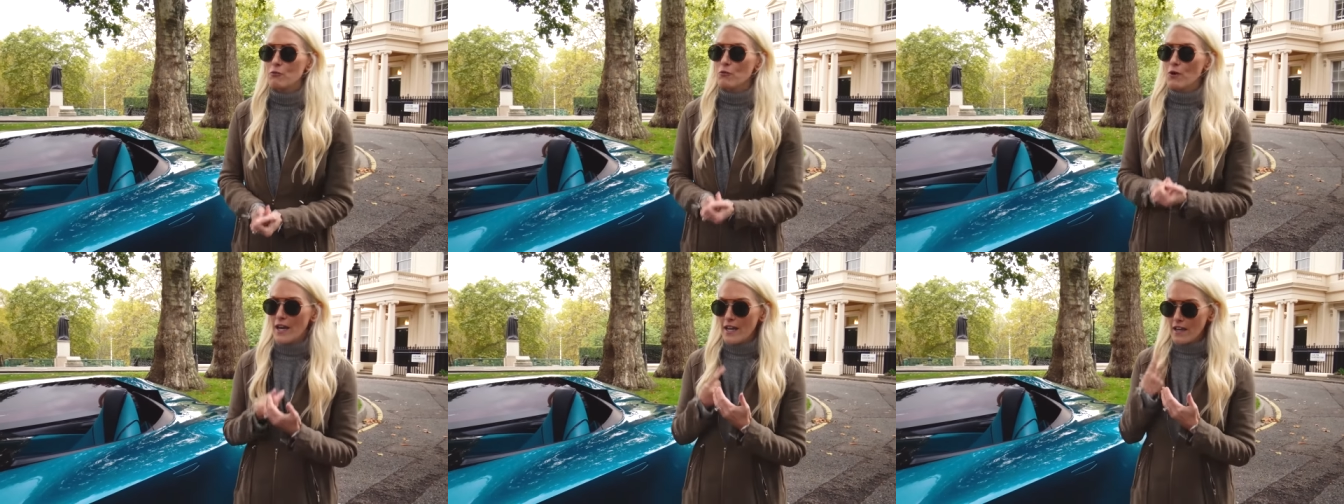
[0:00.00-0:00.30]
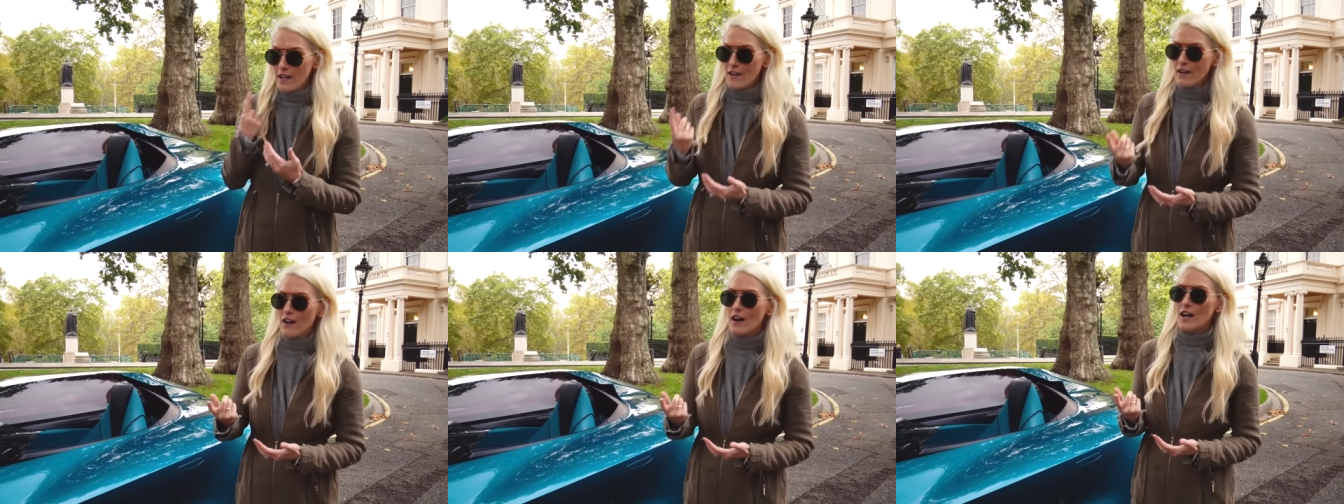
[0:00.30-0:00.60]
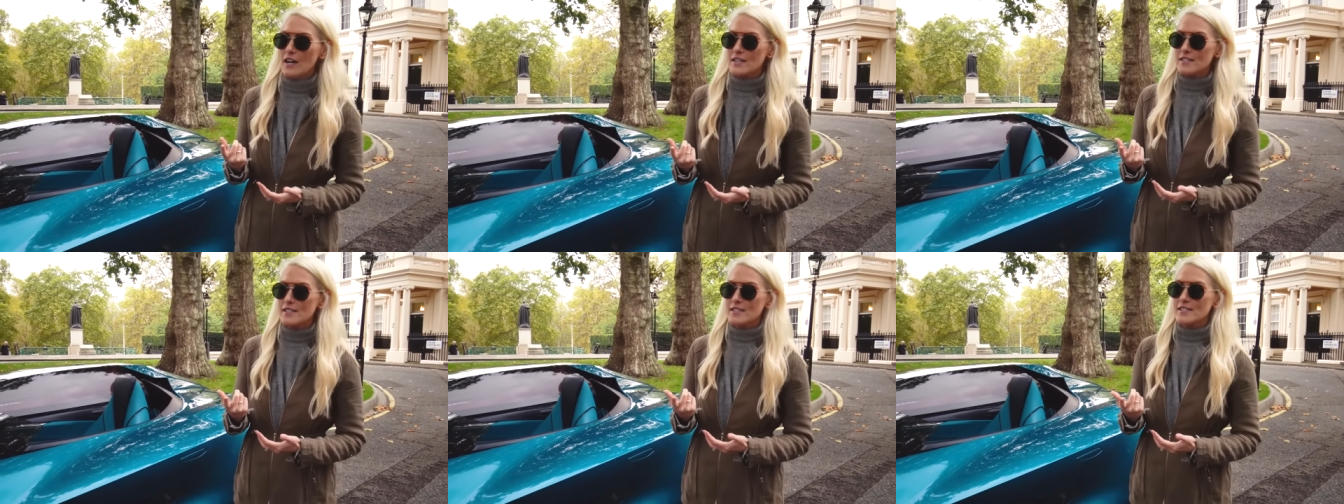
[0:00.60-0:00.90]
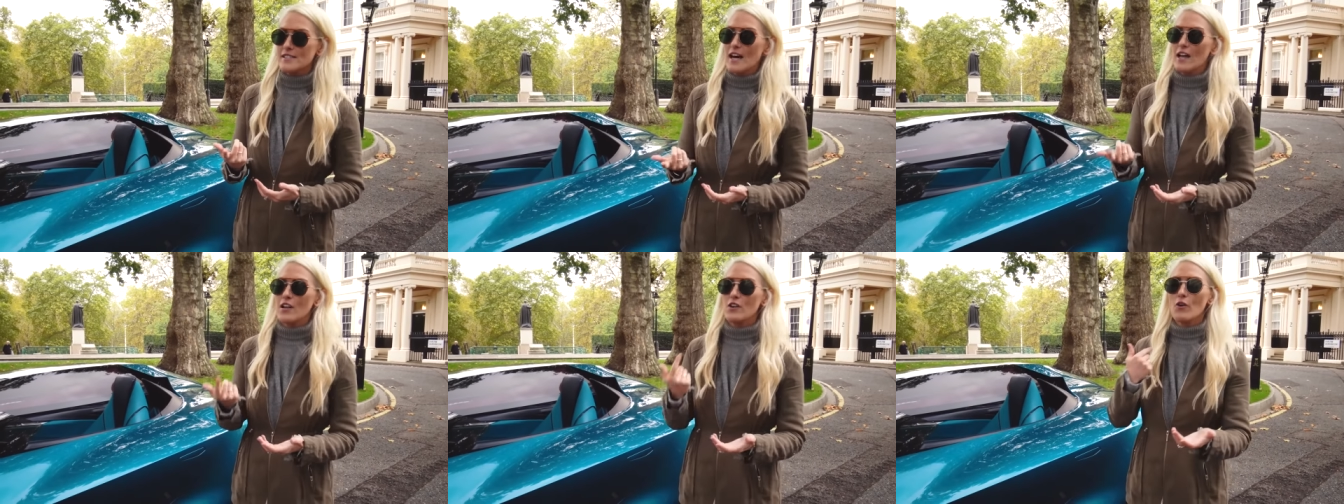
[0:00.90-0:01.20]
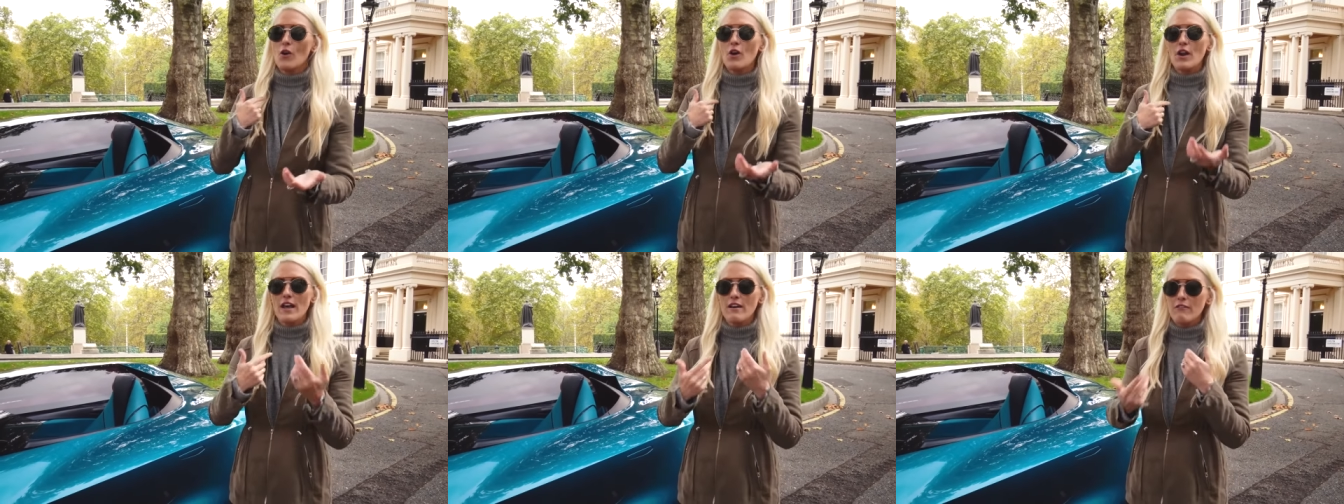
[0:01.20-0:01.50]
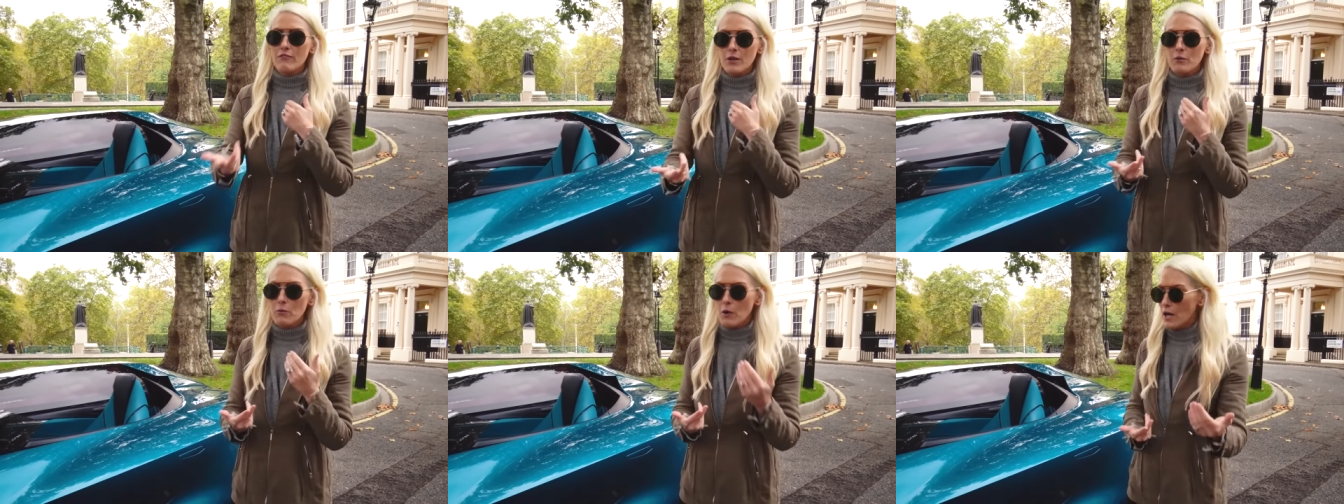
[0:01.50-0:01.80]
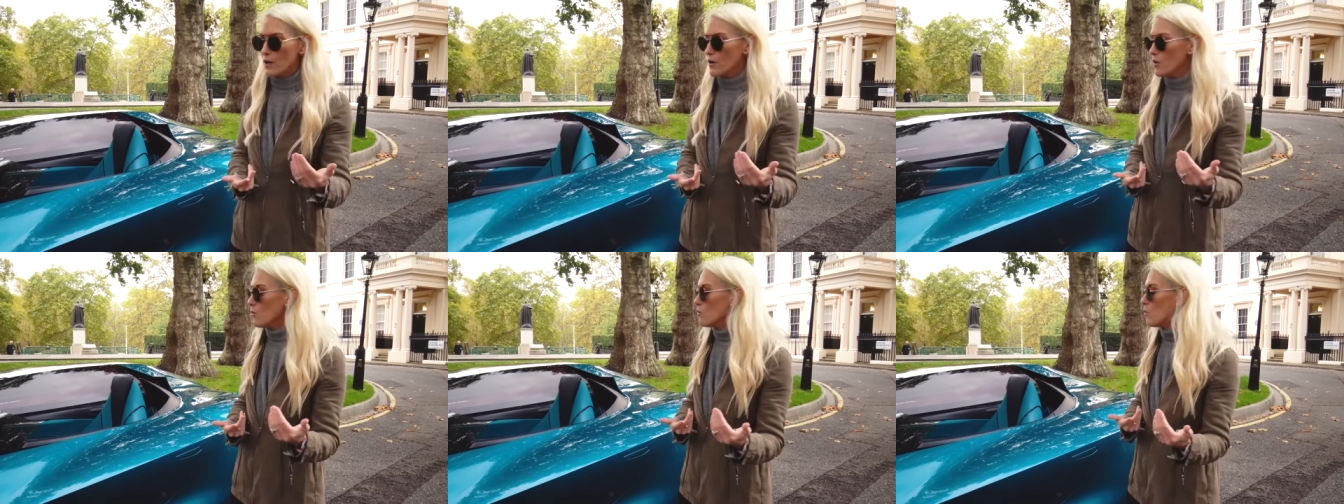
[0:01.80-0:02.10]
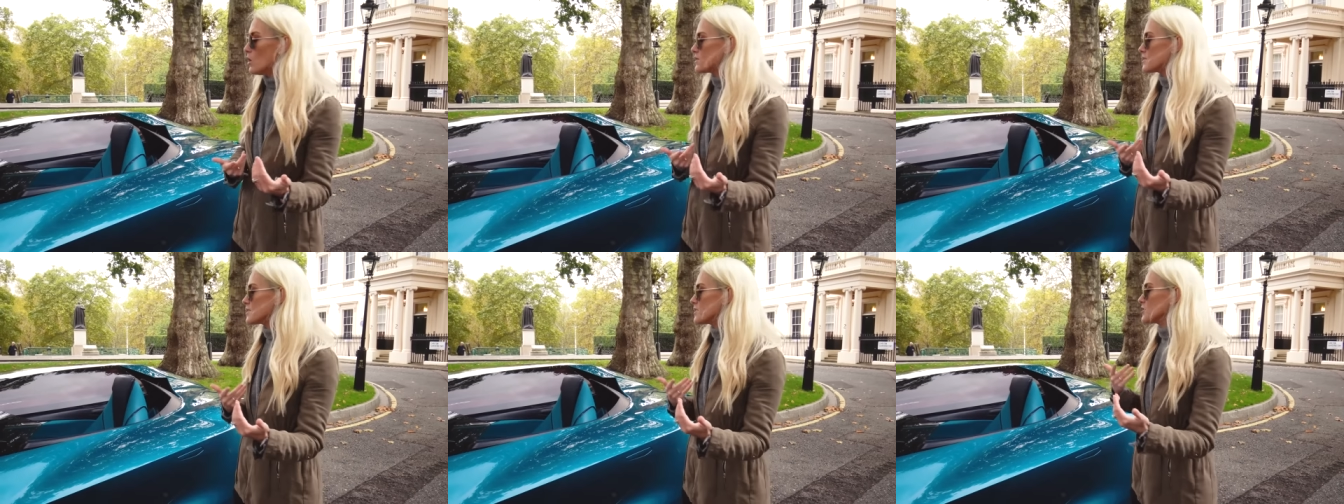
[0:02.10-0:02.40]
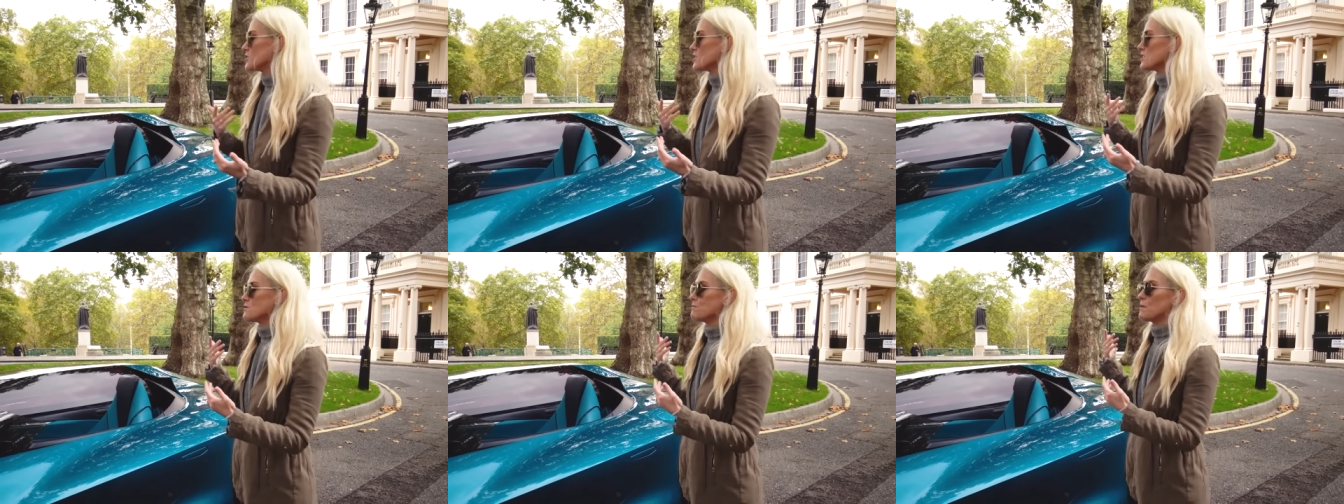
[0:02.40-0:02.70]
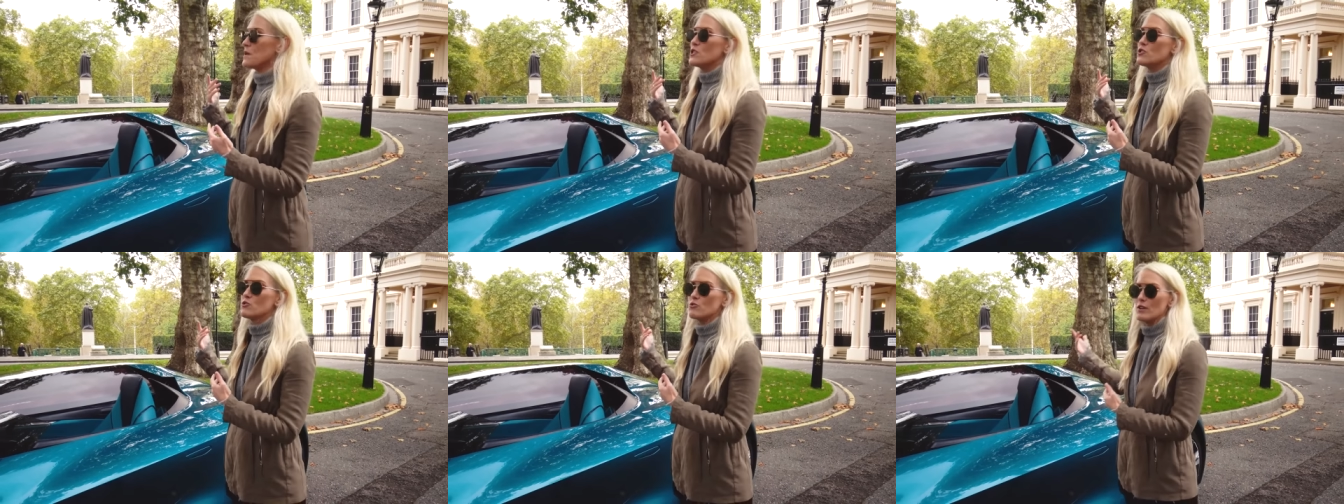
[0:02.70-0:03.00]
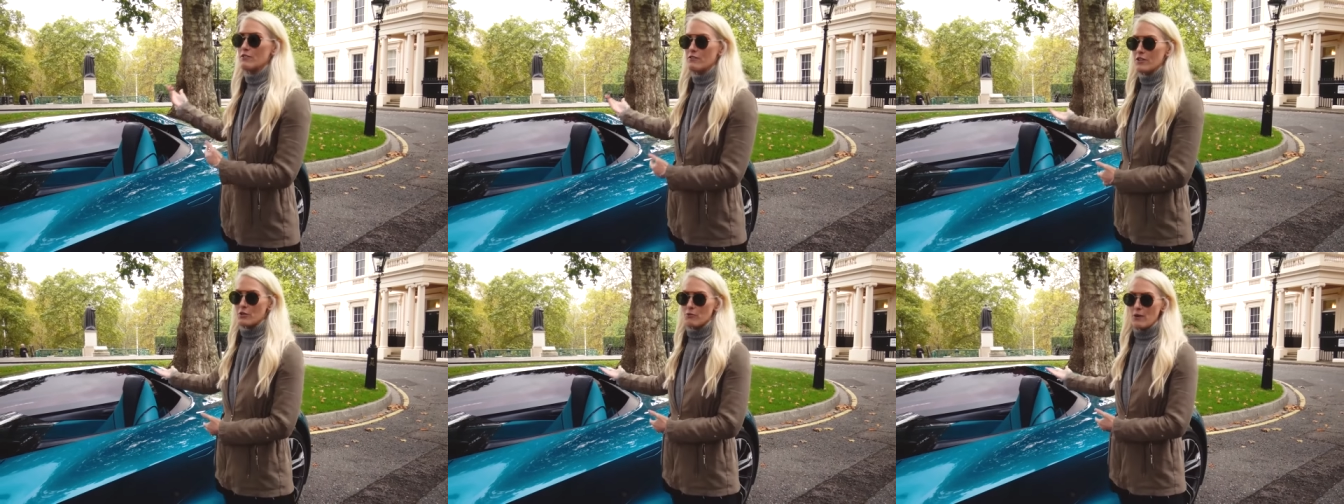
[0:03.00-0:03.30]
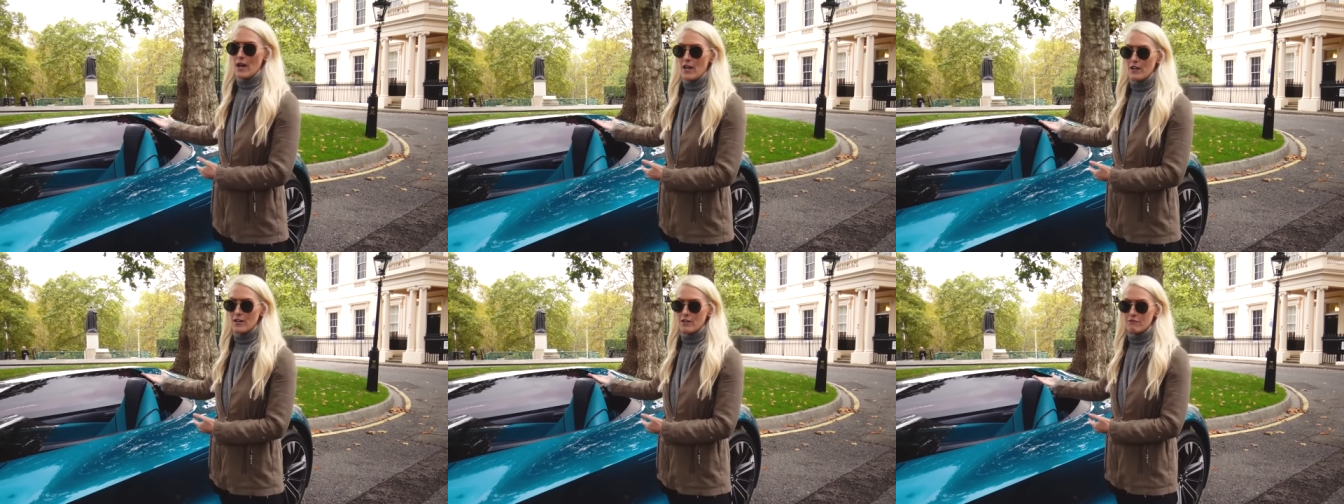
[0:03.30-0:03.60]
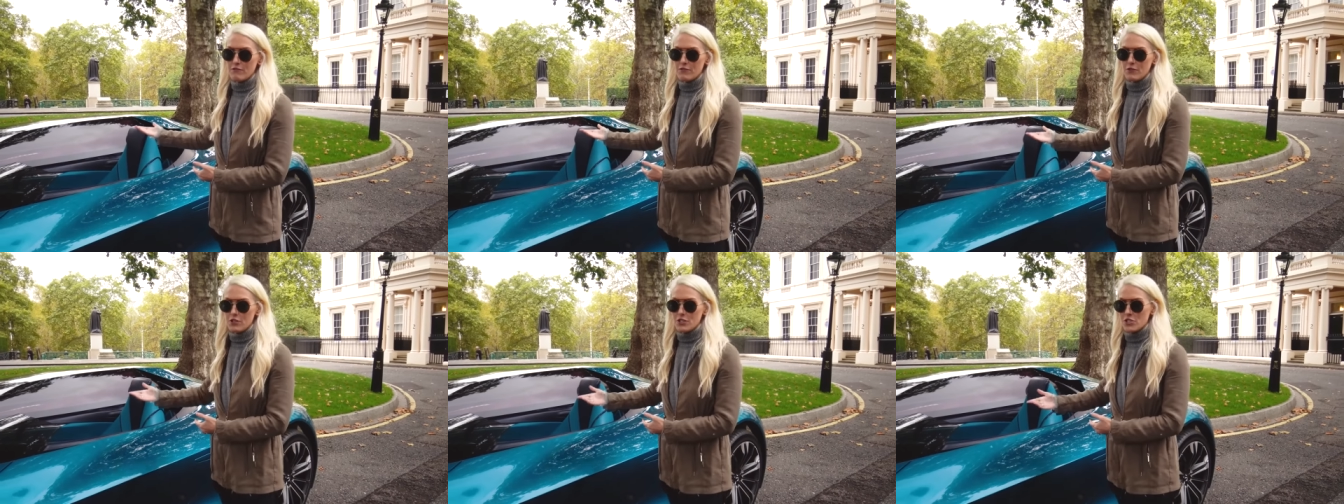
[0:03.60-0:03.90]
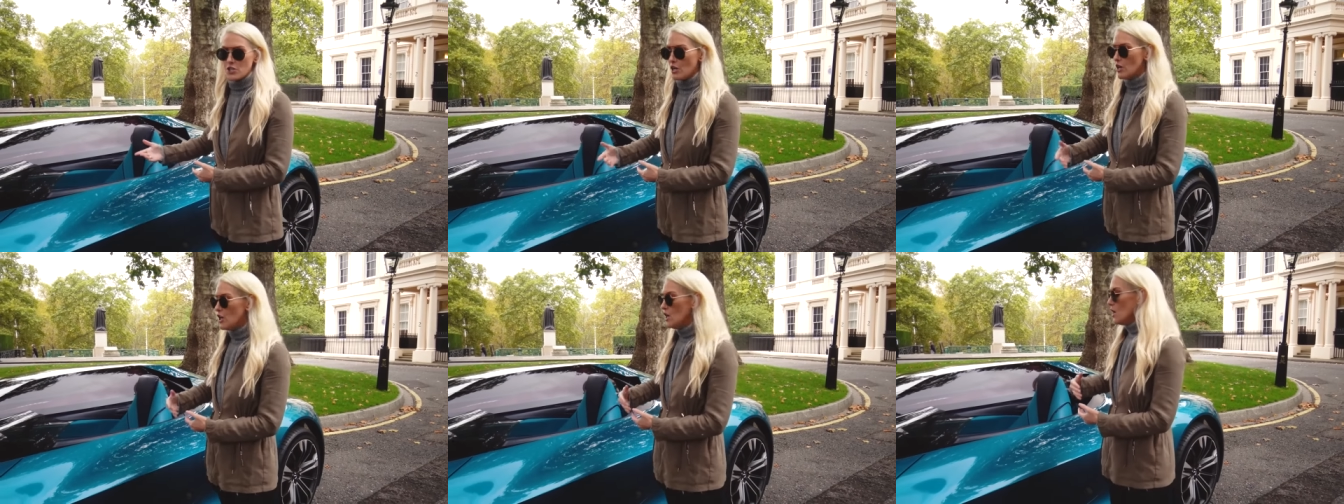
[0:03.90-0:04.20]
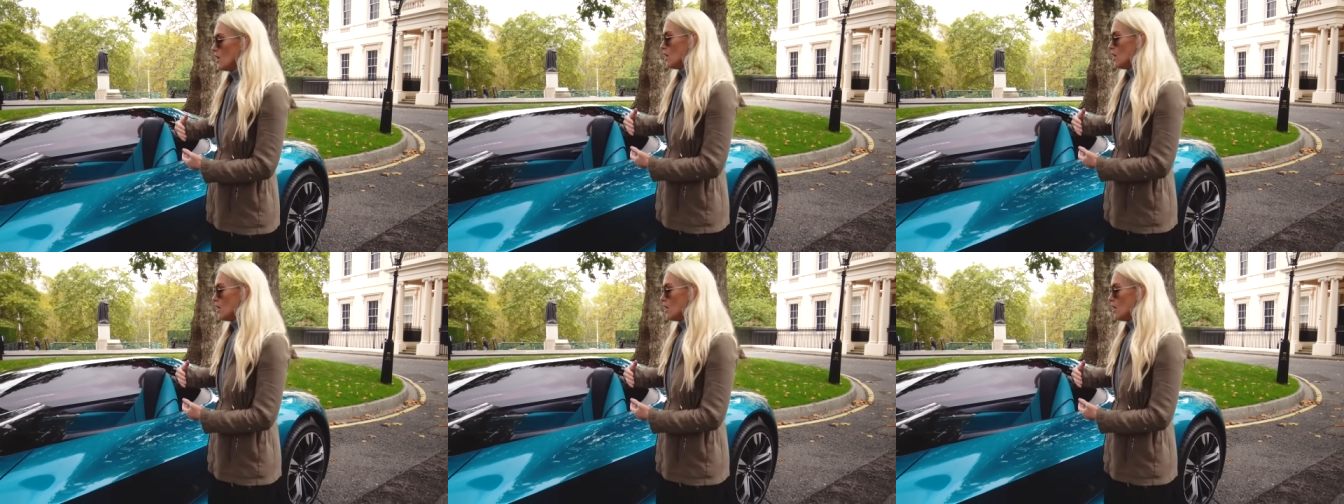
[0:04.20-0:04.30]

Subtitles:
recognized is that not everyone wants to just be driven around in future.